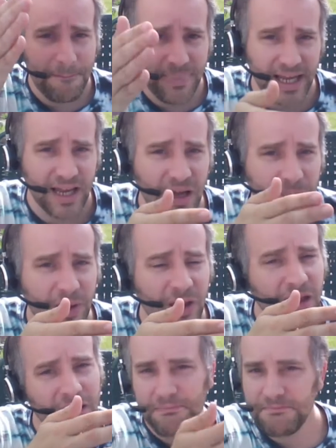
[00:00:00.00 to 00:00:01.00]
pick up
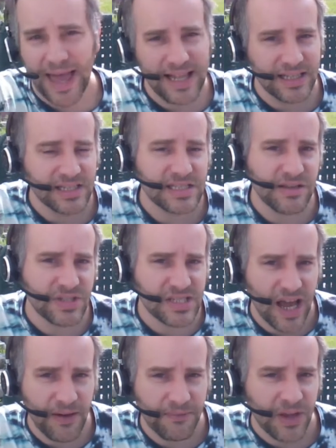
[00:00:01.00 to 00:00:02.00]
pallets of
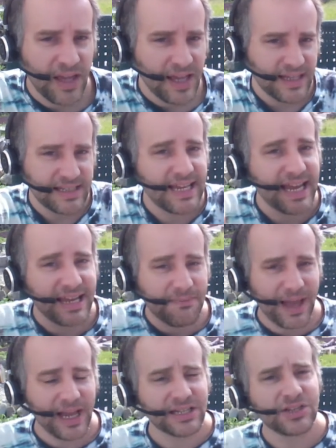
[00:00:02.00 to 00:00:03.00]
stuff, take
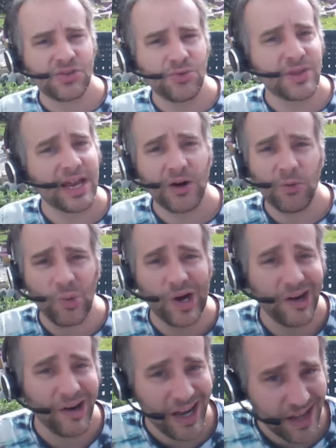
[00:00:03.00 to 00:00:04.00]
it back to their
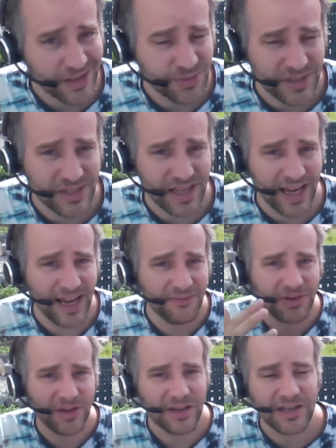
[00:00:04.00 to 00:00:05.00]
warehouse, which they
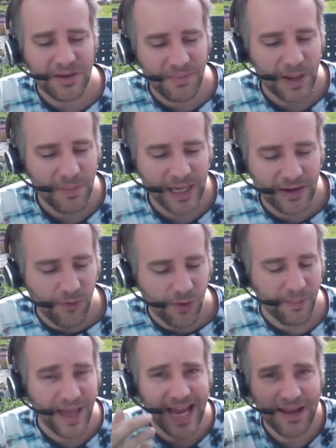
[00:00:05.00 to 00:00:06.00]
have to pay money
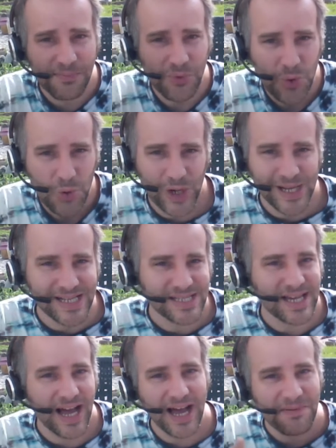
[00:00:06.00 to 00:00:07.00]
for, pay
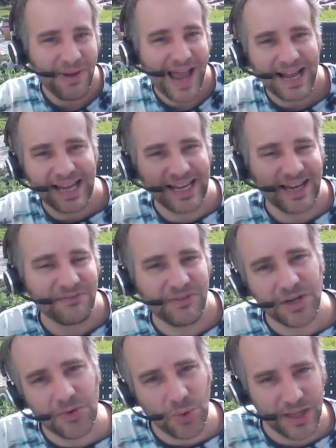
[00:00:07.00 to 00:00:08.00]
employees to unpack and
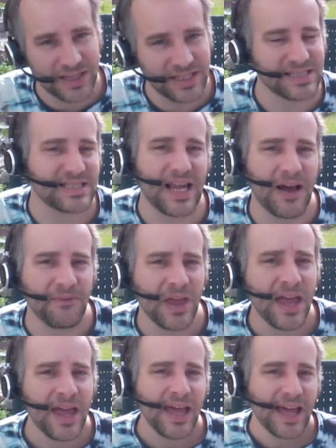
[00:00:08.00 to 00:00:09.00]
inventory this stuff,
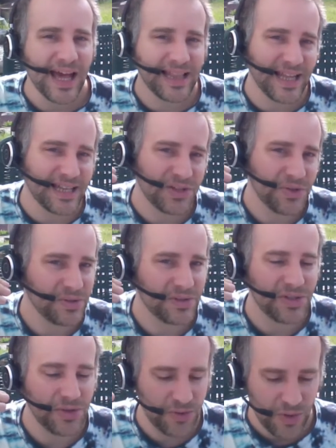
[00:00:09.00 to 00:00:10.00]
and then
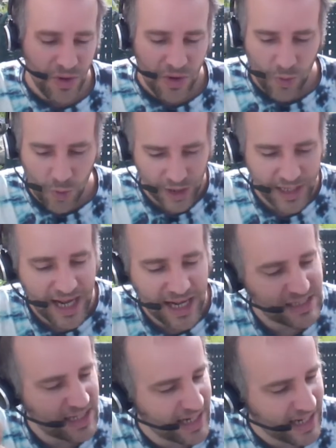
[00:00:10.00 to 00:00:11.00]
to
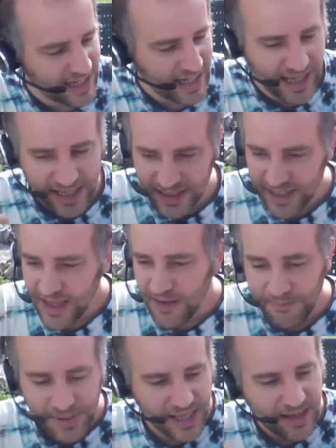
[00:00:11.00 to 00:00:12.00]
organize it and
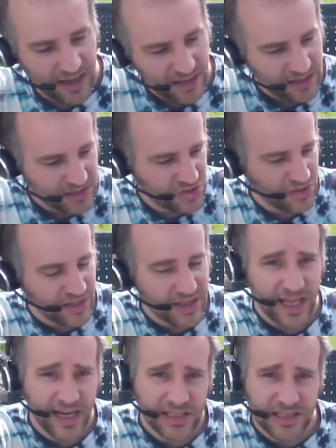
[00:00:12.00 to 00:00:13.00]
pick certain
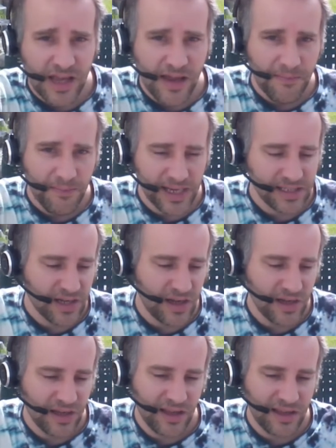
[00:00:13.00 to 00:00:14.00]
things based
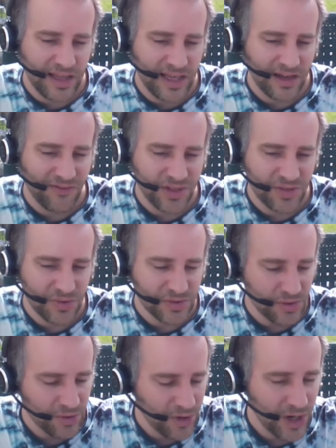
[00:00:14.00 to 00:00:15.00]
on the
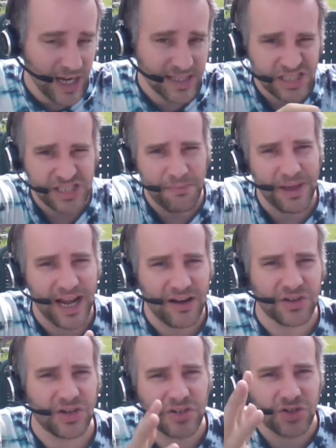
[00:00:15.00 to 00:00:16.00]
individual's order and ship it
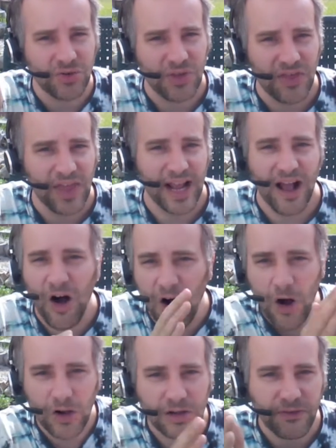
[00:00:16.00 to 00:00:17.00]
out to the thing.
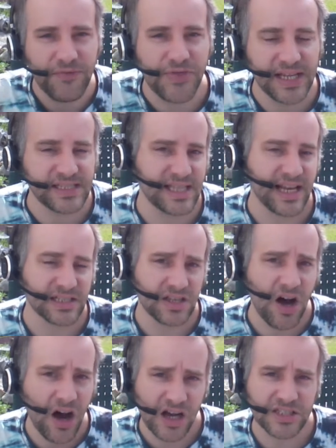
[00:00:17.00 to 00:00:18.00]
All of these things
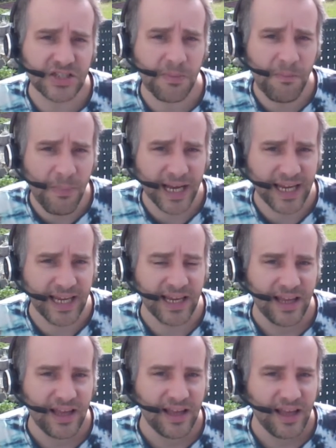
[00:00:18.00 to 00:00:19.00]
cost
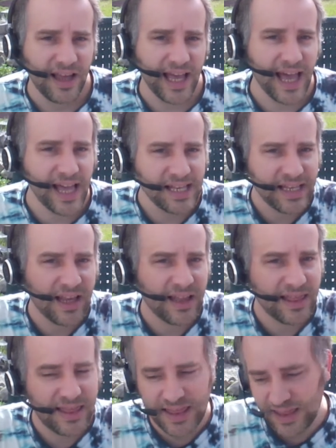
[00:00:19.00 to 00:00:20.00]
money,
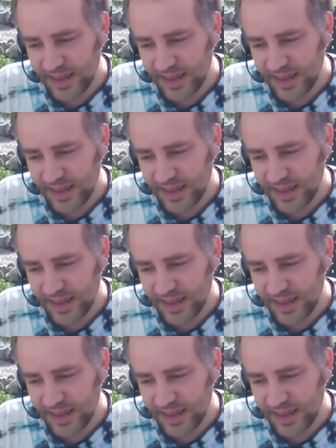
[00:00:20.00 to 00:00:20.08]
and